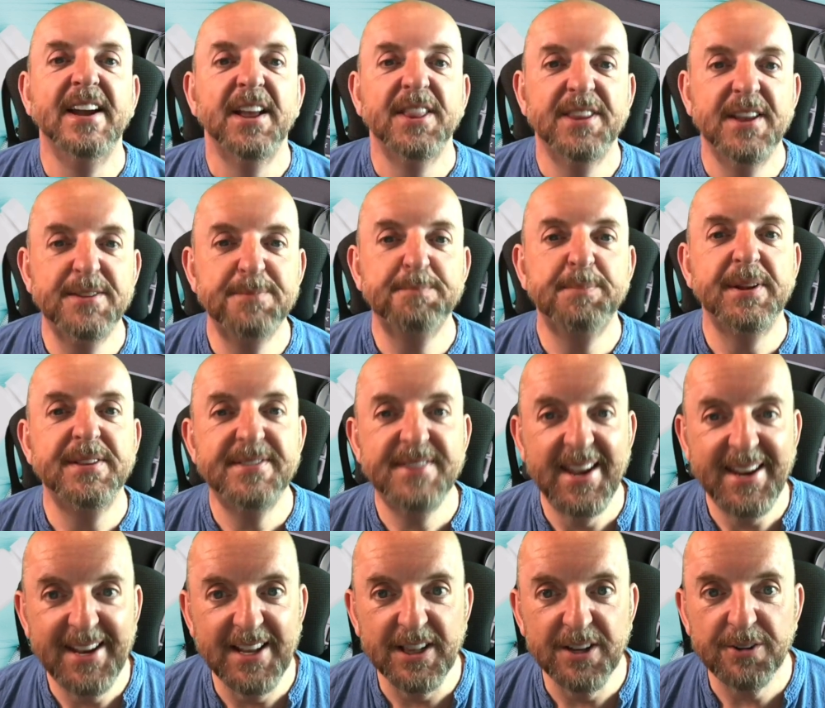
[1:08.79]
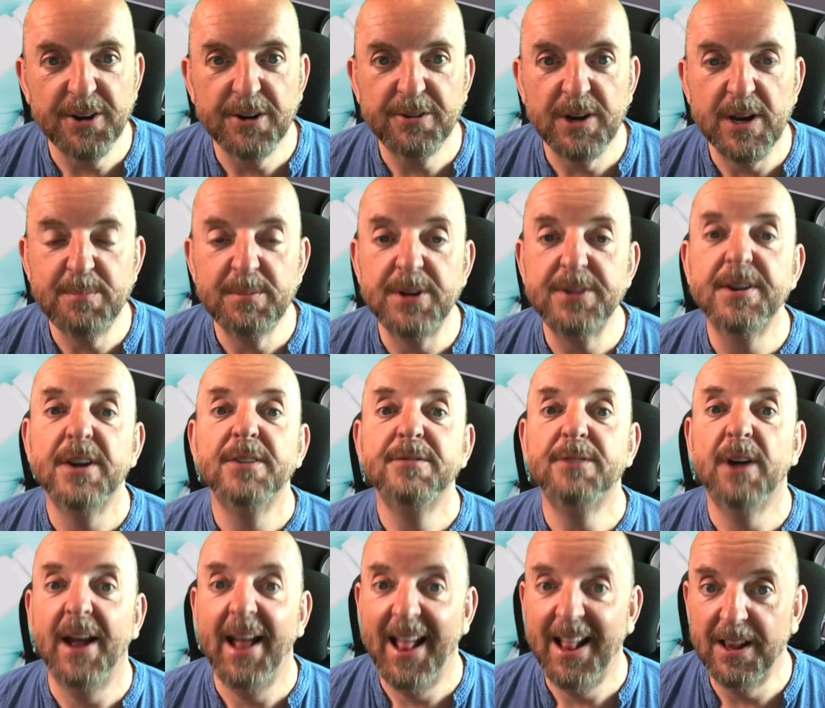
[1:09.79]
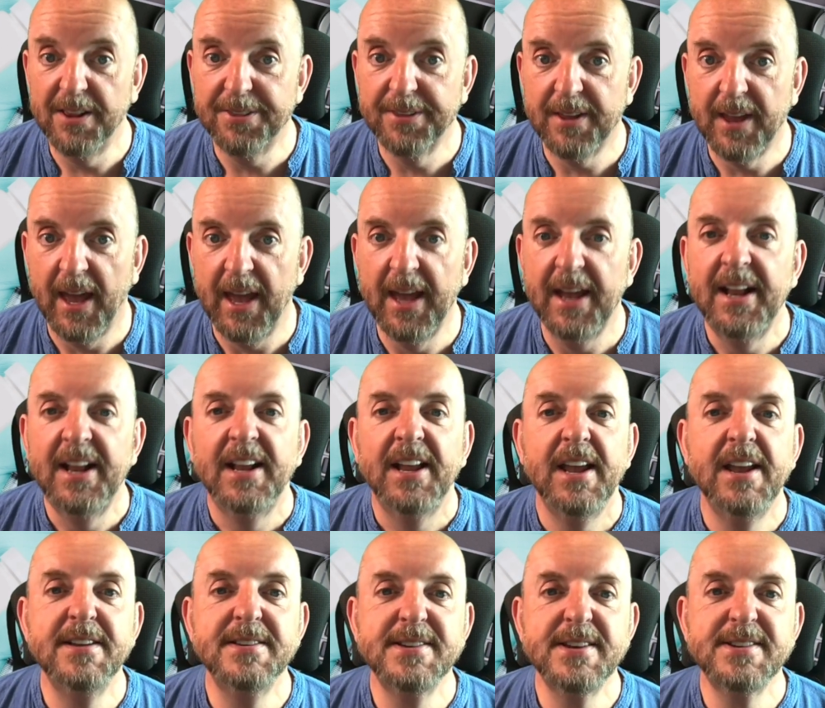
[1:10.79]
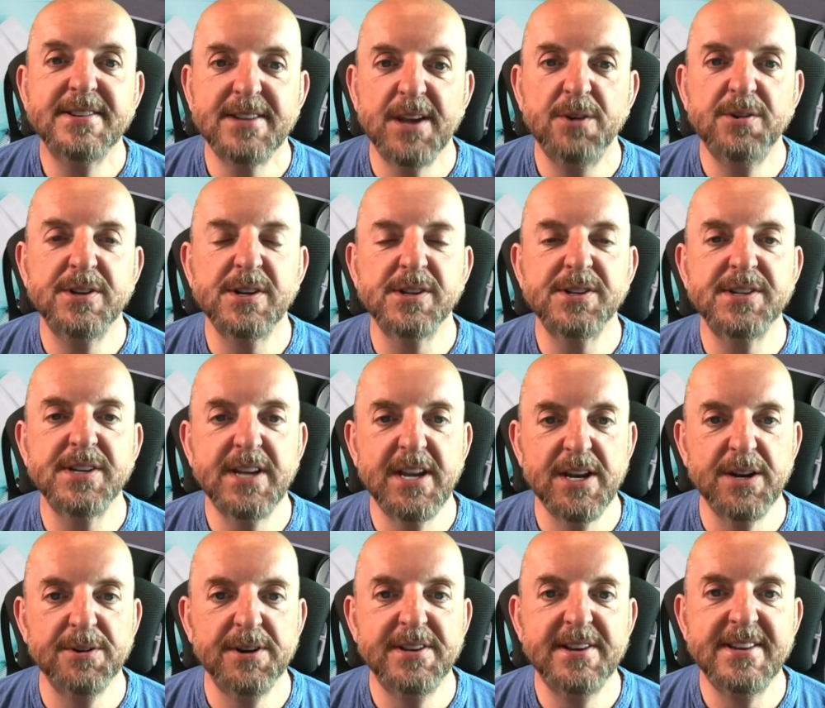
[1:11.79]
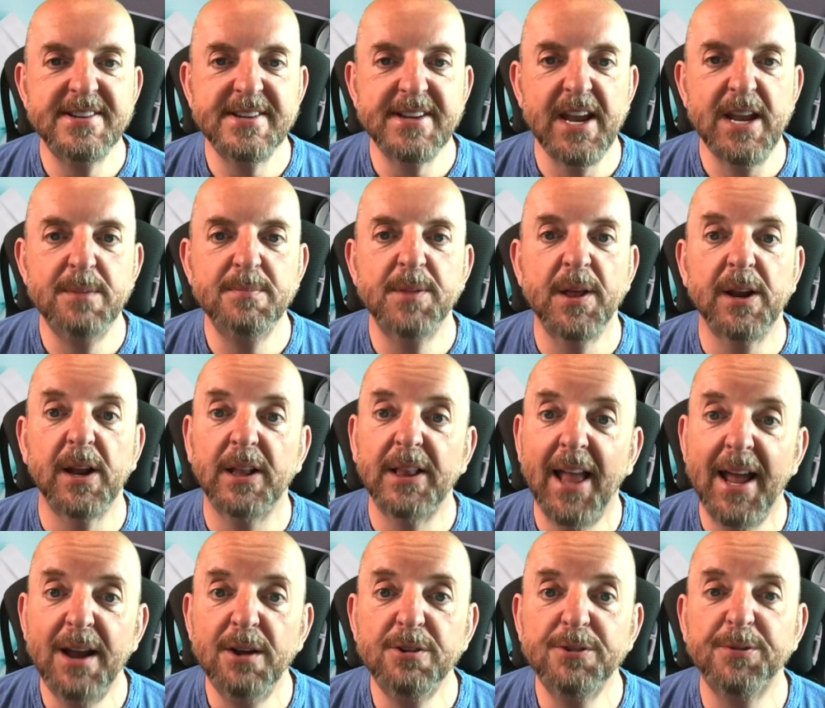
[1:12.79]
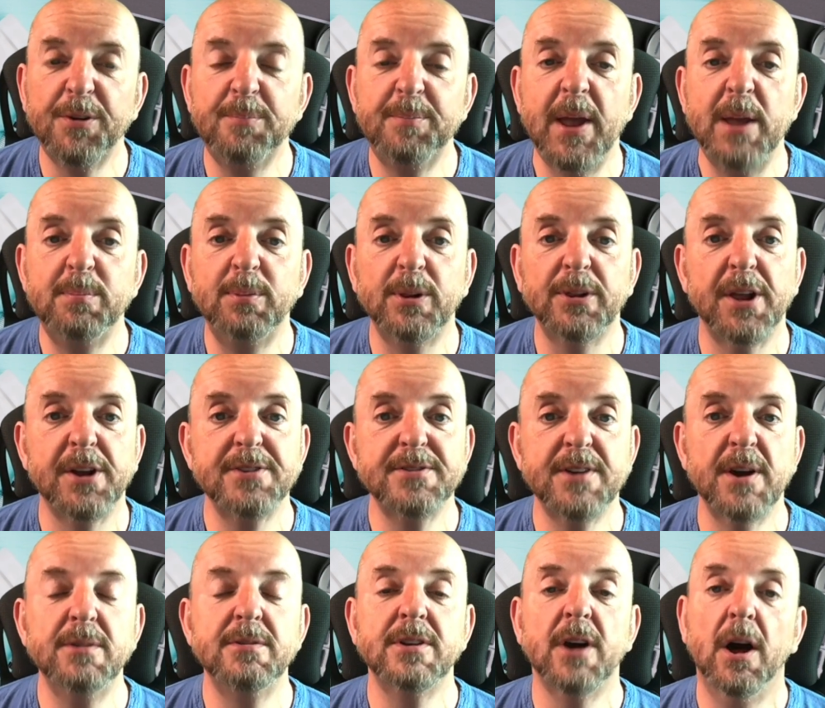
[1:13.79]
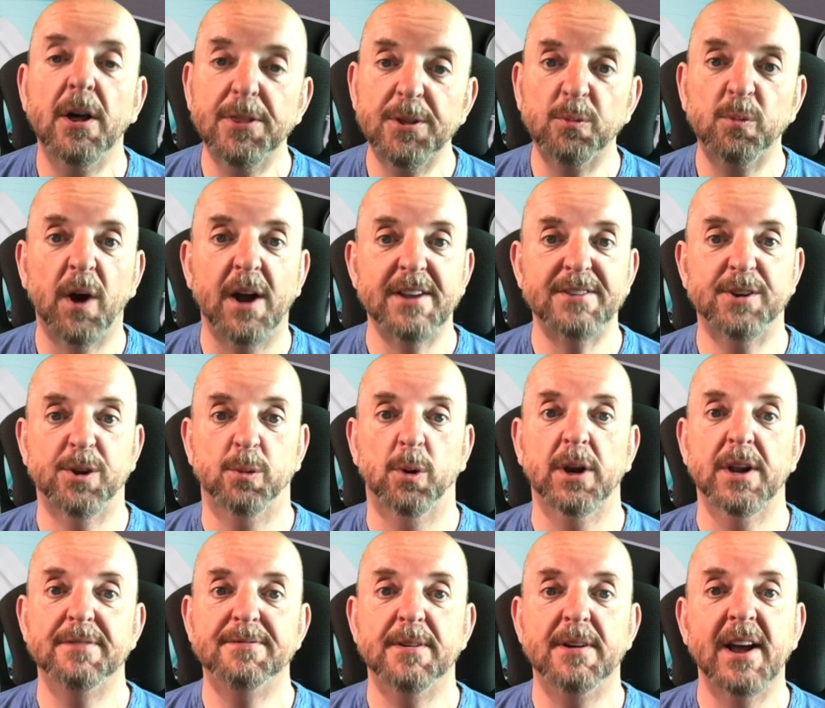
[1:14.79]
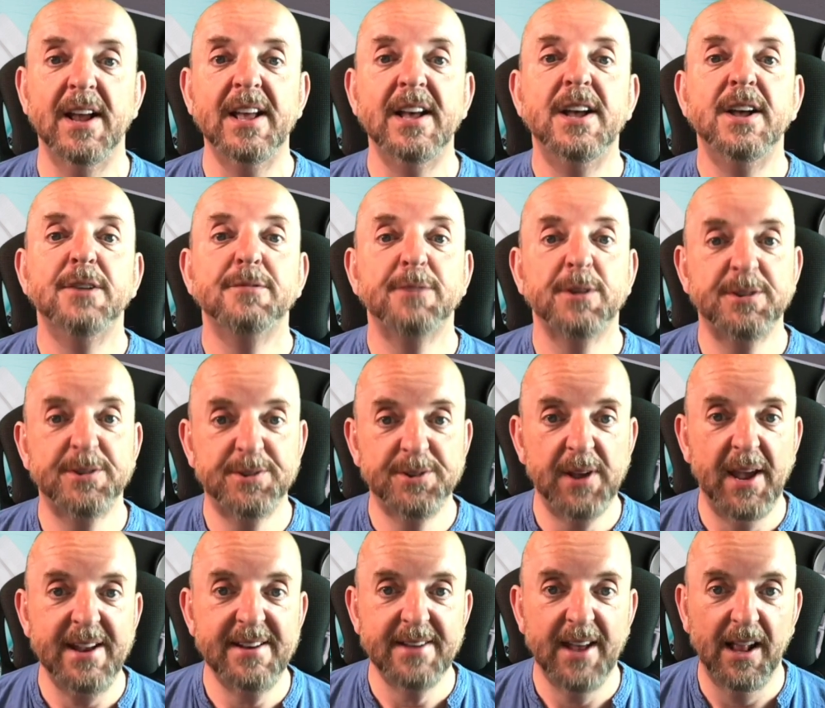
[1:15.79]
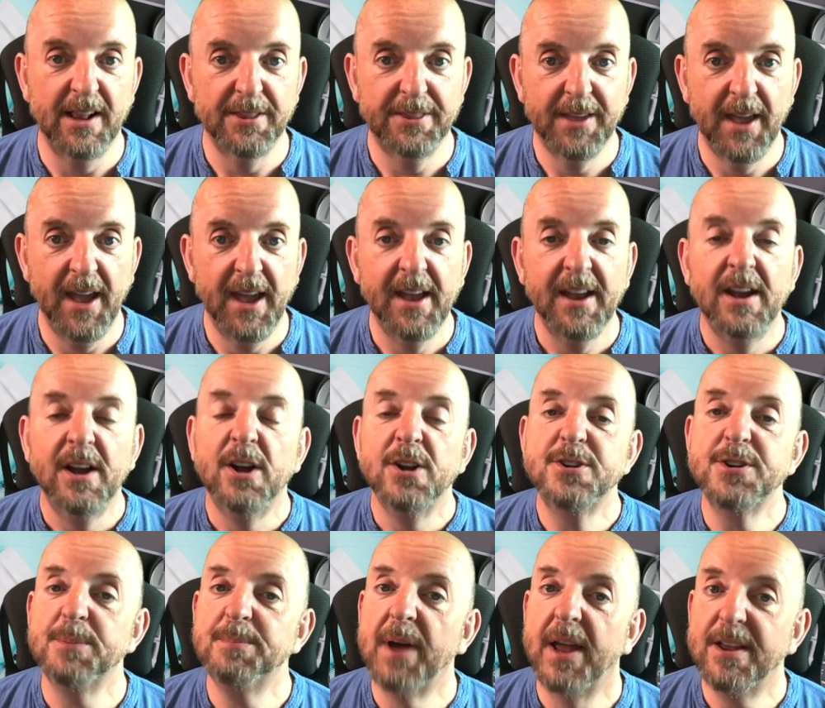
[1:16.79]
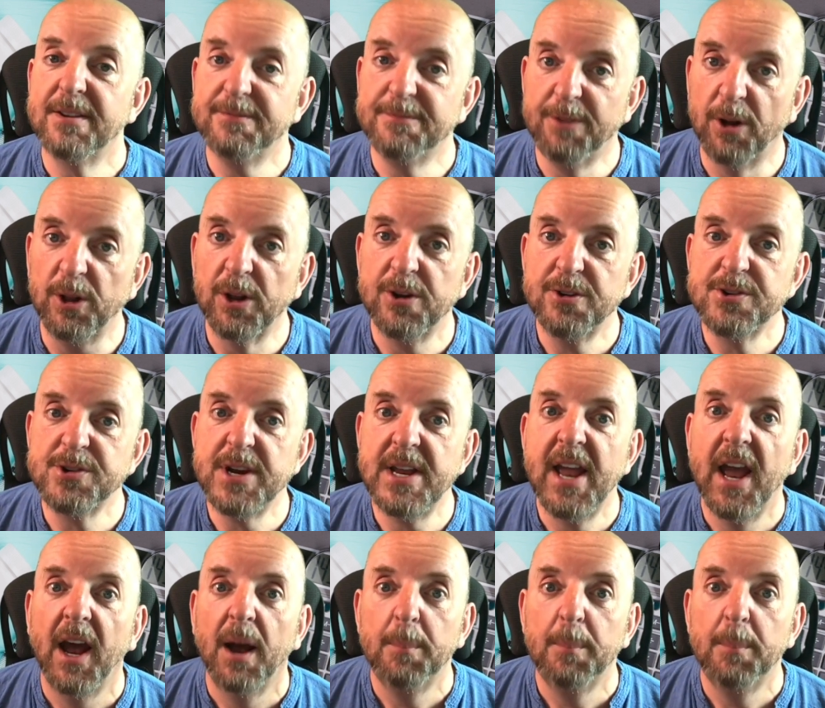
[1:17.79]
This particular agreement for healthcare is a social security scheme that allows for people that don't otherwise qualify for state healthcare to make voluntary